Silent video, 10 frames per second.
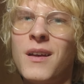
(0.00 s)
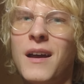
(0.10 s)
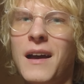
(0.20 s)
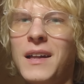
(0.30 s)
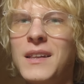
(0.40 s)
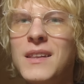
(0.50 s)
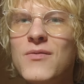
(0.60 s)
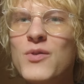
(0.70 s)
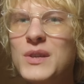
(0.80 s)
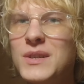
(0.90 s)
and
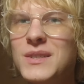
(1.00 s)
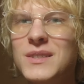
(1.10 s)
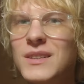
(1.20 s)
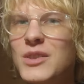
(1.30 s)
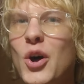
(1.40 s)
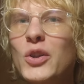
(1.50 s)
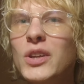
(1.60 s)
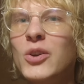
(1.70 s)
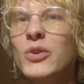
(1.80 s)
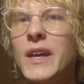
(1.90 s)
this is not a
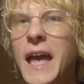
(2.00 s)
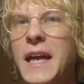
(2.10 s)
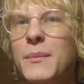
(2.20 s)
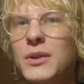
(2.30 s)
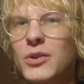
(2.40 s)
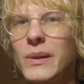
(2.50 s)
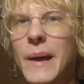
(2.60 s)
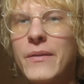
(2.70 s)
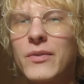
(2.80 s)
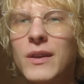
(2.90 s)
good aim in your
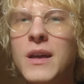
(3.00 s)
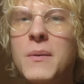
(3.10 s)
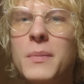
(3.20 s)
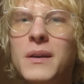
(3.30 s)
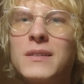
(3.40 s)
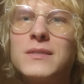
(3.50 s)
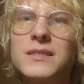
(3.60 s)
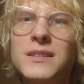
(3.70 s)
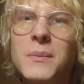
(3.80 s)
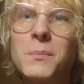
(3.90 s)
life, because
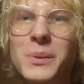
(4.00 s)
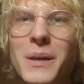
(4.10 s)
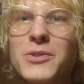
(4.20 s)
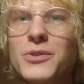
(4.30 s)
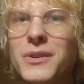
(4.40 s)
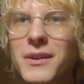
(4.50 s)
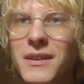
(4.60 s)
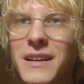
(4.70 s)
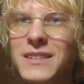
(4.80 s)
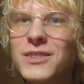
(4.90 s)
pleasure
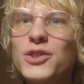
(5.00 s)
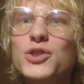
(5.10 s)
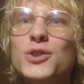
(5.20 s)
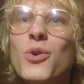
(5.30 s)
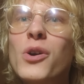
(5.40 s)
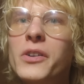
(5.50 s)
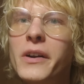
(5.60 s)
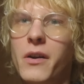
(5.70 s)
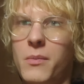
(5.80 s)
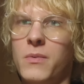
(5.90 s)
is
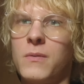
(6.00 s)
short-term.